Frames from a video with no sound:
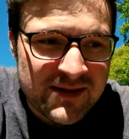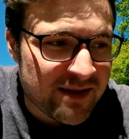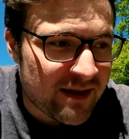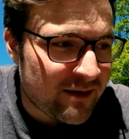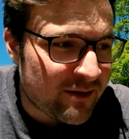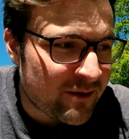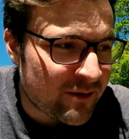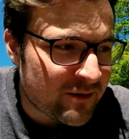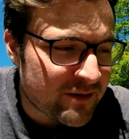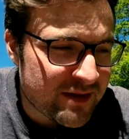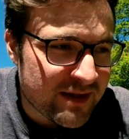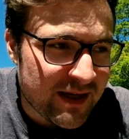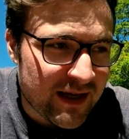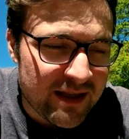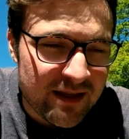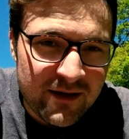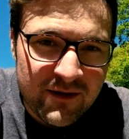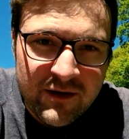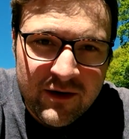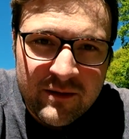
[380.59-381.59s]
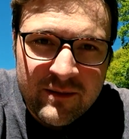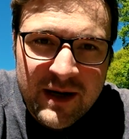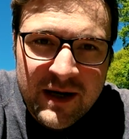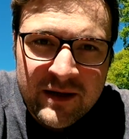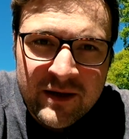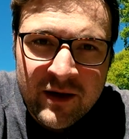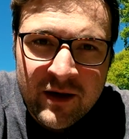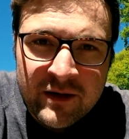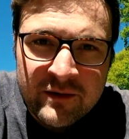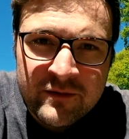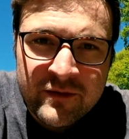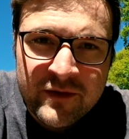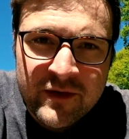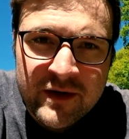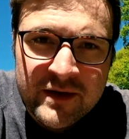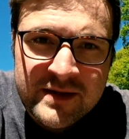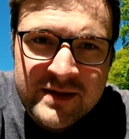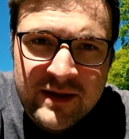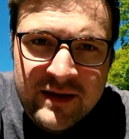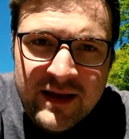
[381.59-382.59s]
So altogether you've got about 9
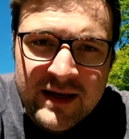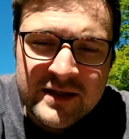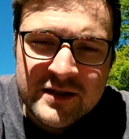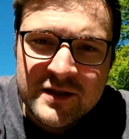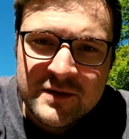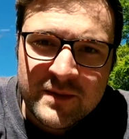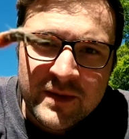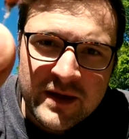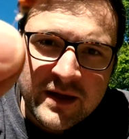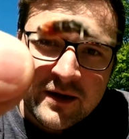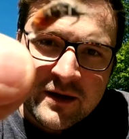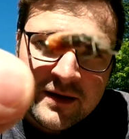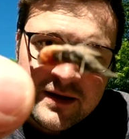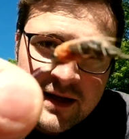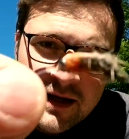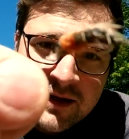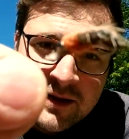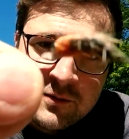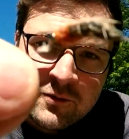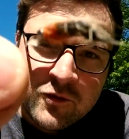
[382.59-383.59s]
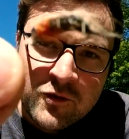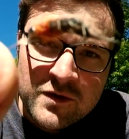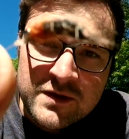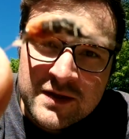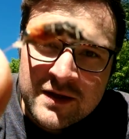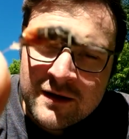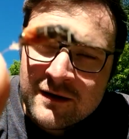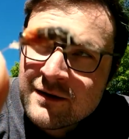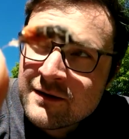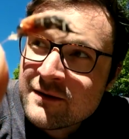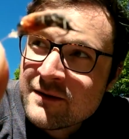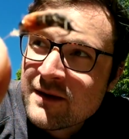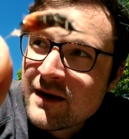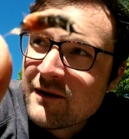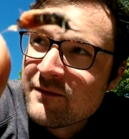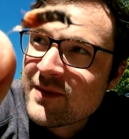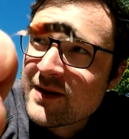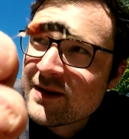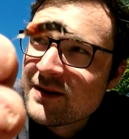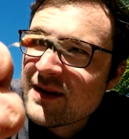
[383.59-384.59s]
foot. So that's just been going down the water column.
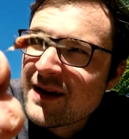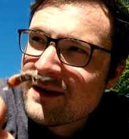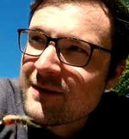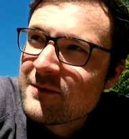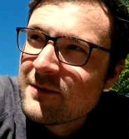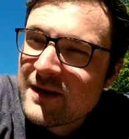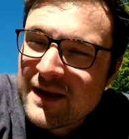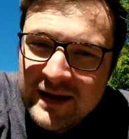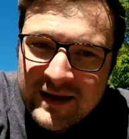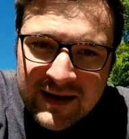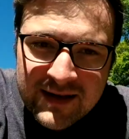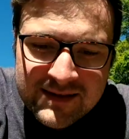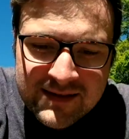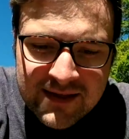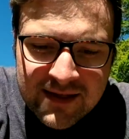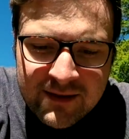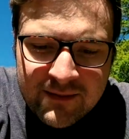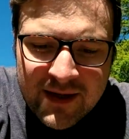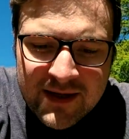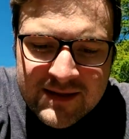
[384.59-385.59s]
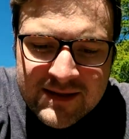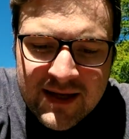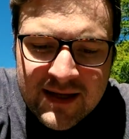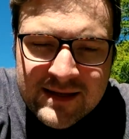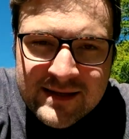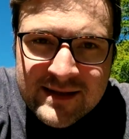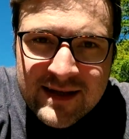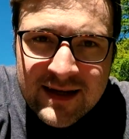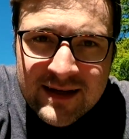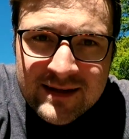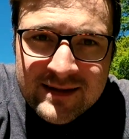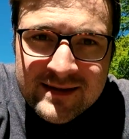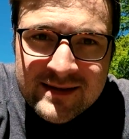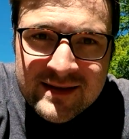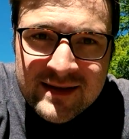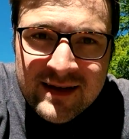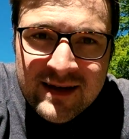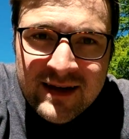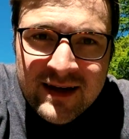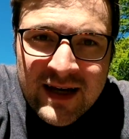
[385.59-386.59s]
I've been letting that sink about 10
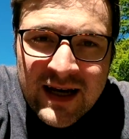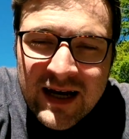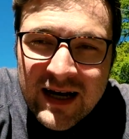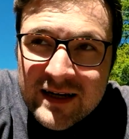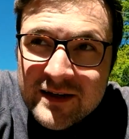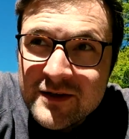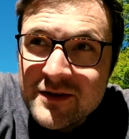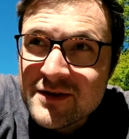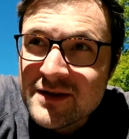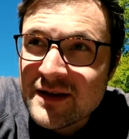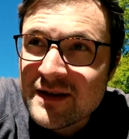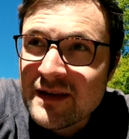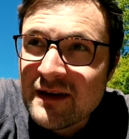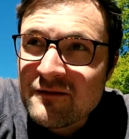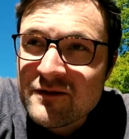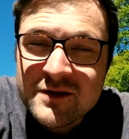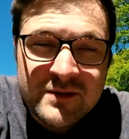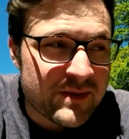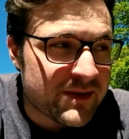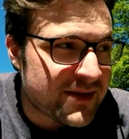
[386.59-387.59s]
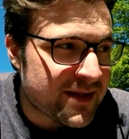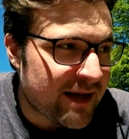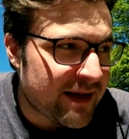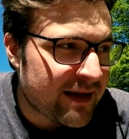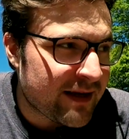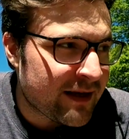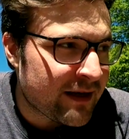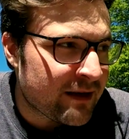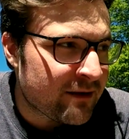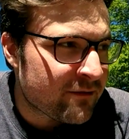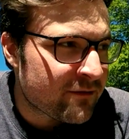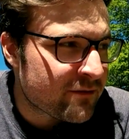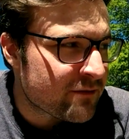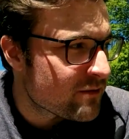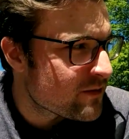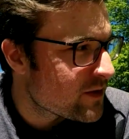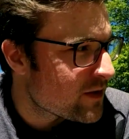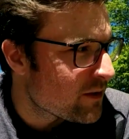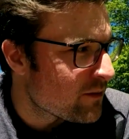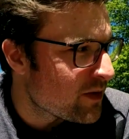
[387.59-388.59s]
seconds, and usually they've just been taking up
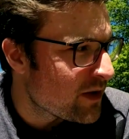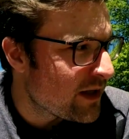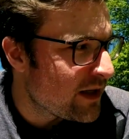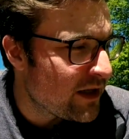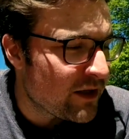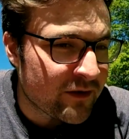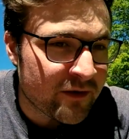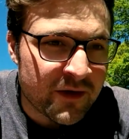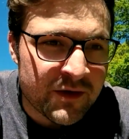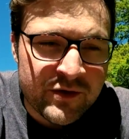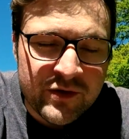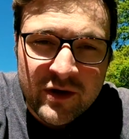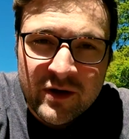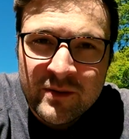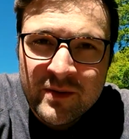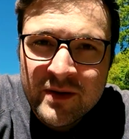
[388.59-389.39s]
completely on the drop.